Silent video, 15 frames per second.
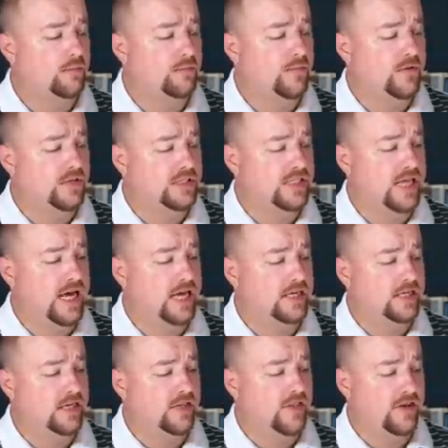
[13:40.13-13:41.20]
is
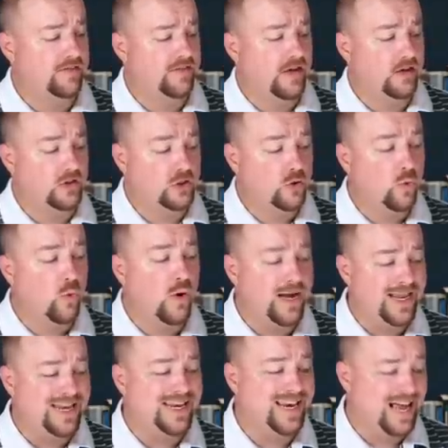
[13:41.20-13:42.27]
that they found
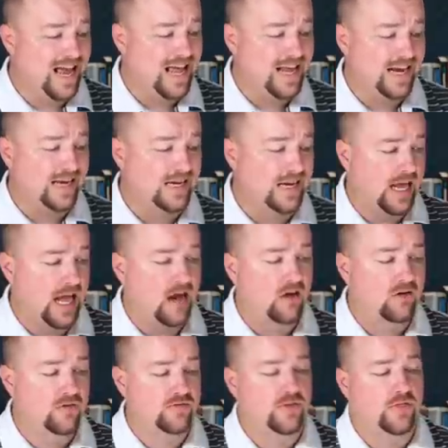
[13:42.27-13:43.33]
29
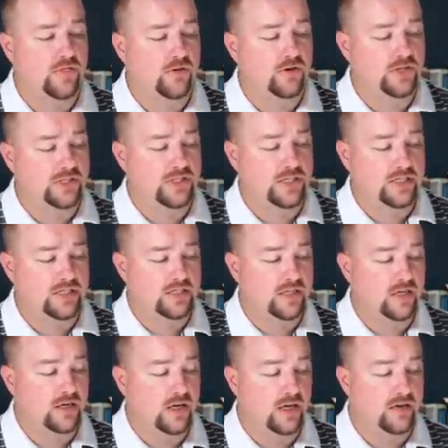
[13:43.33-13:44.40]
out of the
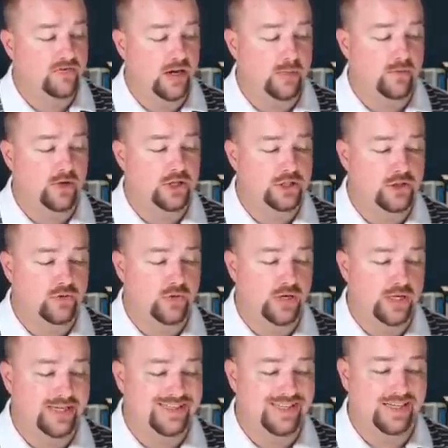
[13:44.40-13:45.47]
36 vibration
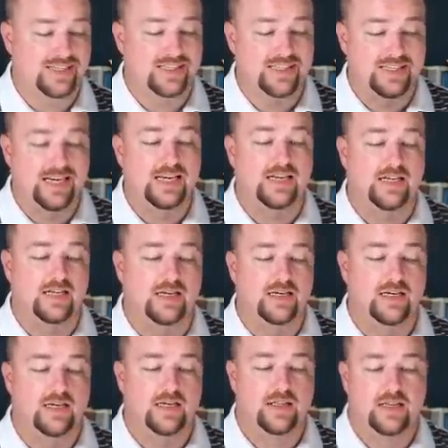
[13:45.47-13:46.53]
readings
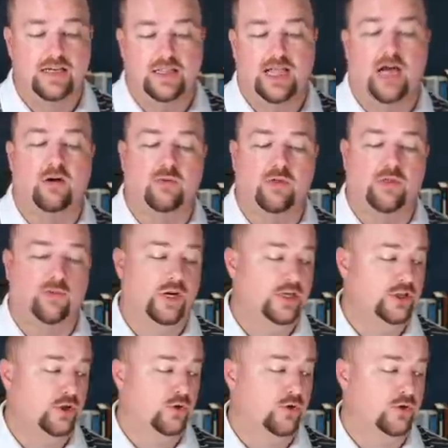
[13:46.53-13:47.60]
exceeded the allowable
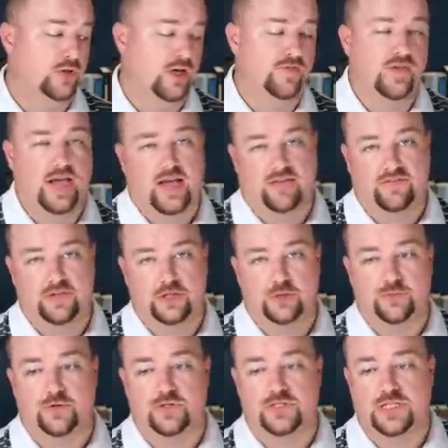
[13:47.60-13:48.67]
threshold of a half
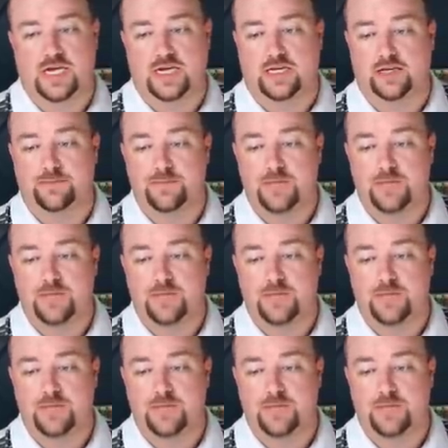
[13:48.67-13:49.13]
inch per second.